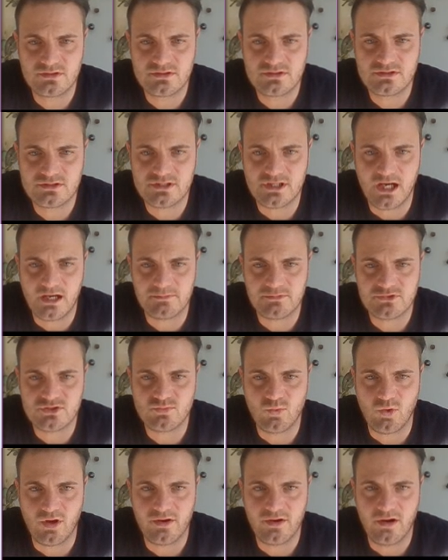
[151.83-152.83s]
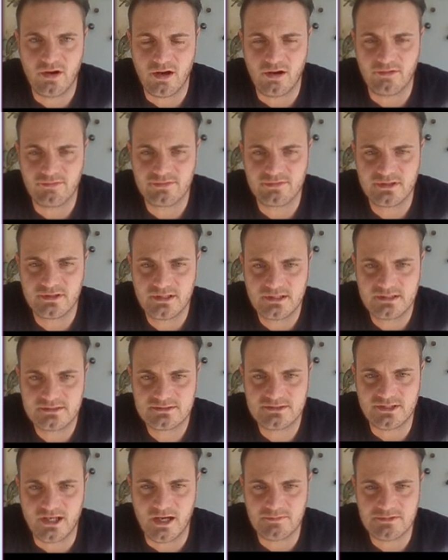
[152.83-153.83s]
times 1/2
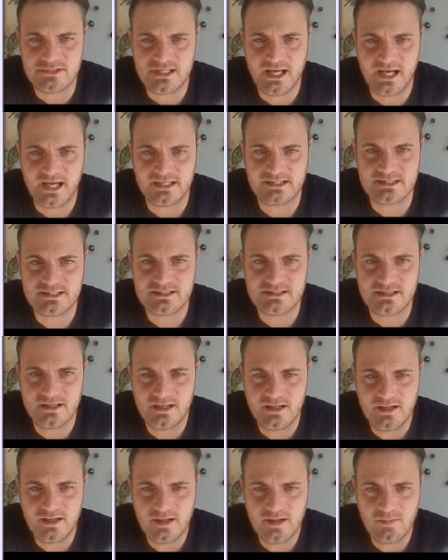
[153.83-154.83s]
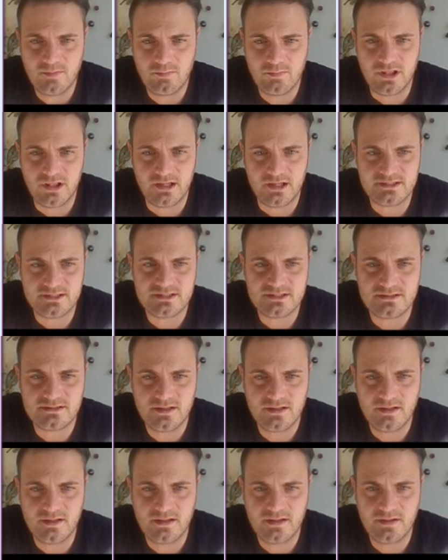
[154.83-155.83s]
times x plus
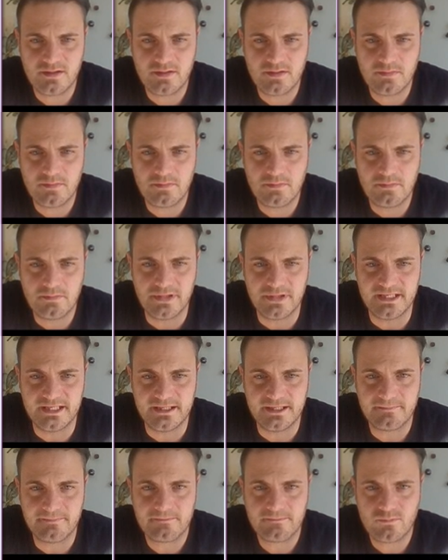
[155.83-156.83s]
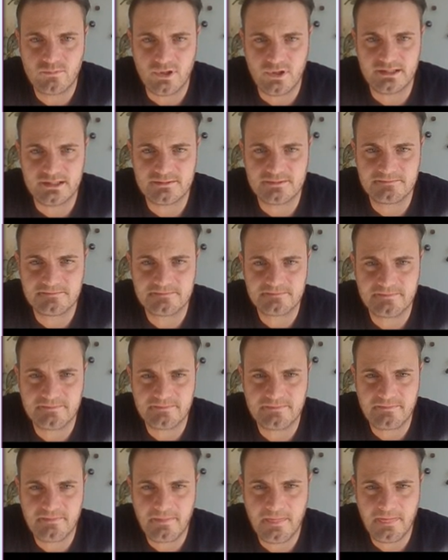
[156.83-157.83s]
b, right?
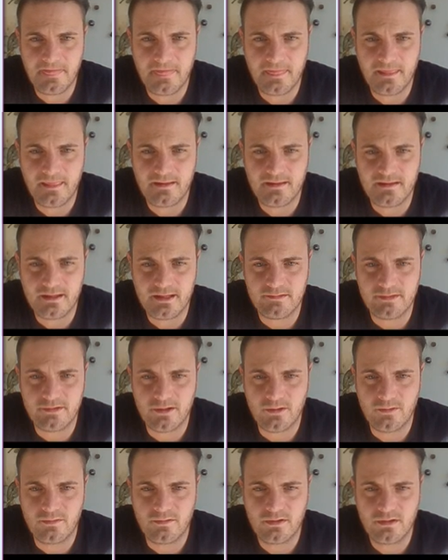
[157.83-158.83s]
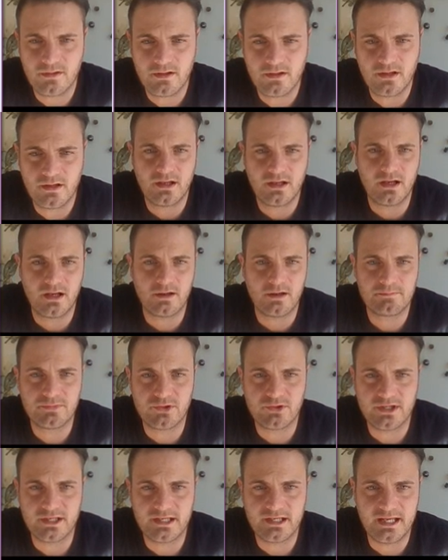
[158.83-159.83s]
There we go. Put
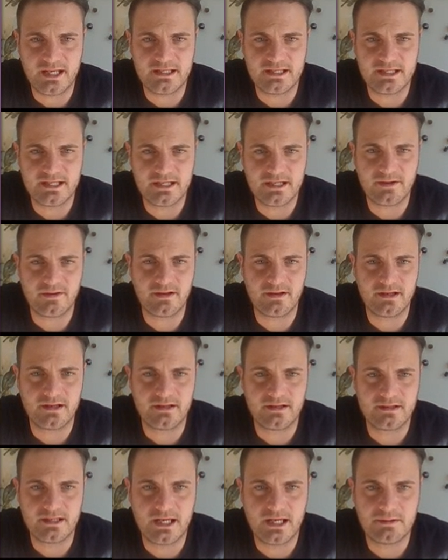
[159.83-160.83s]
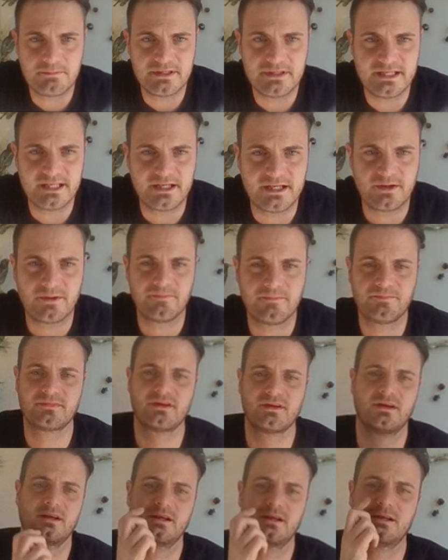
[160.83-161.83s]
in a here and b here.
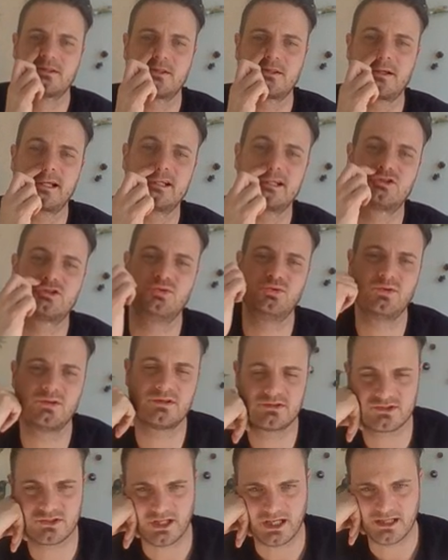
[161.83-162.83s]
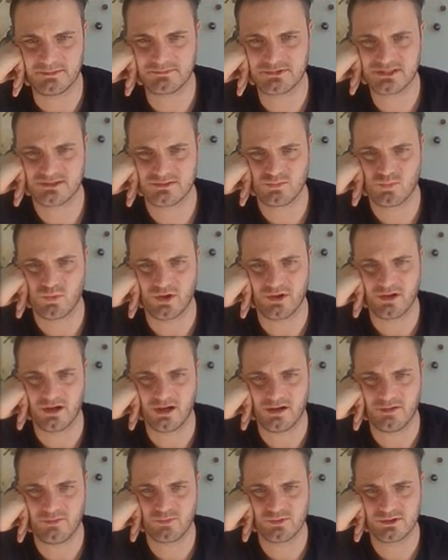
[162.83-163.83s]
So I get 2 times
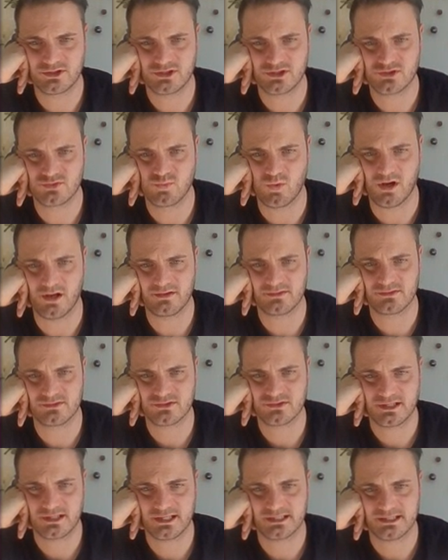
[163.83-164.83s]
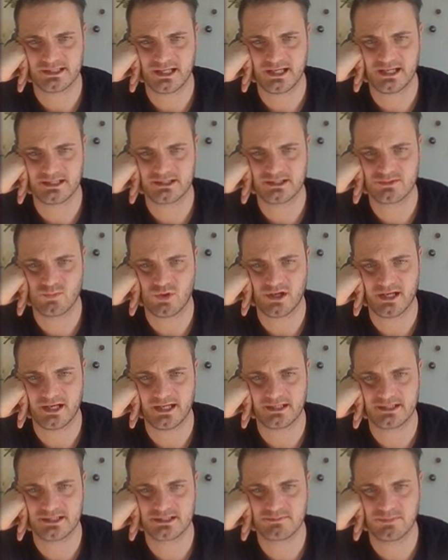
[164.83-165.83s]
1/2, which is 1, so I get
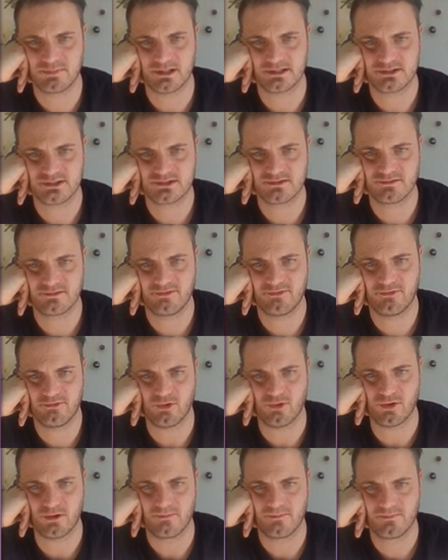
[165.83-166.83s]
1x plus 4.